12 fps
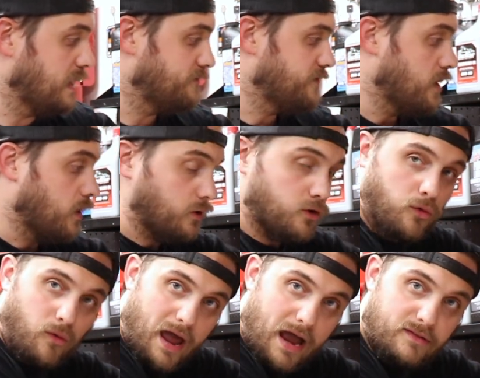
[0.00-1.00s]
if they aren't
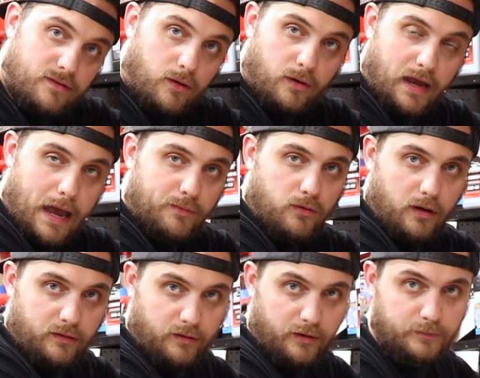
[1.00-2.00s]
correct or gapped
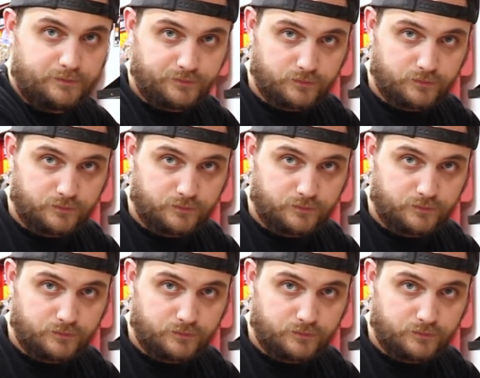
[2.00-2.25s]
correctly,